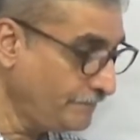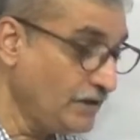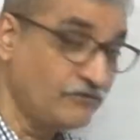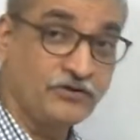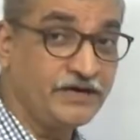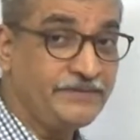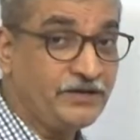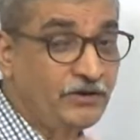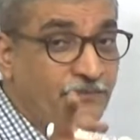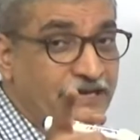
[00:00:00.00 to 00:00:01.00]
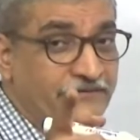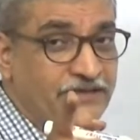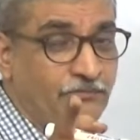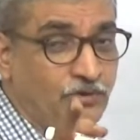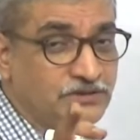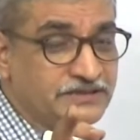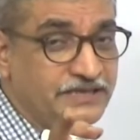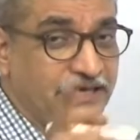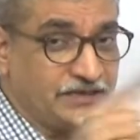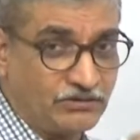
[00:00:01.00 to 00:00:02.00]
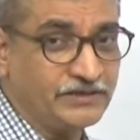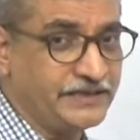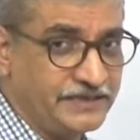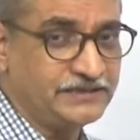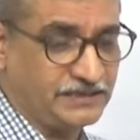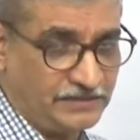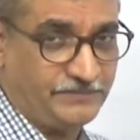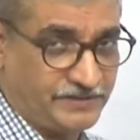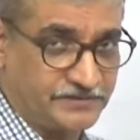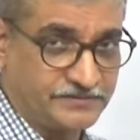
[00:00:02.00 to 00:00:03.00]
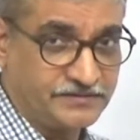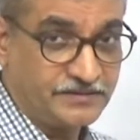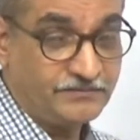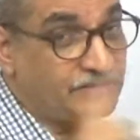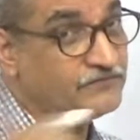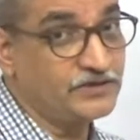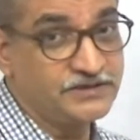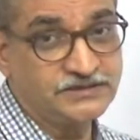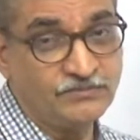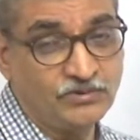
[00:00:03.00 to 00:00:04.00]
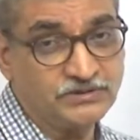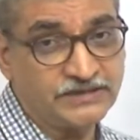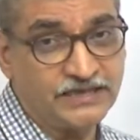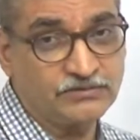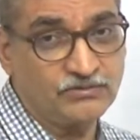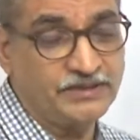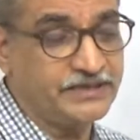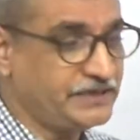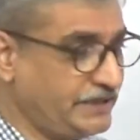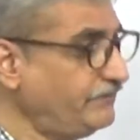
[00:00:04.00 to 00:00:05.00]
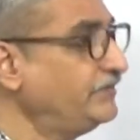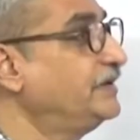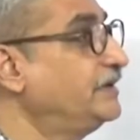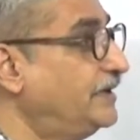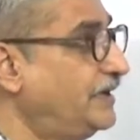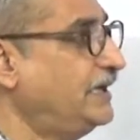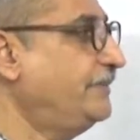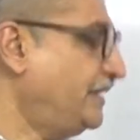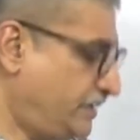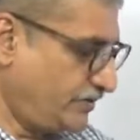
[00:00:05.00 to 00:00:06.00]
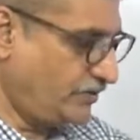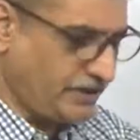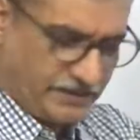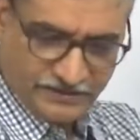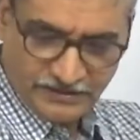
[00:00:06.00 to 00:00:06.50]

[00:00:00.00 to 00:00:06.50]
Fluorine may not be having the most electron gain enthalpy, but fluorine is the most electronegative element. Okay.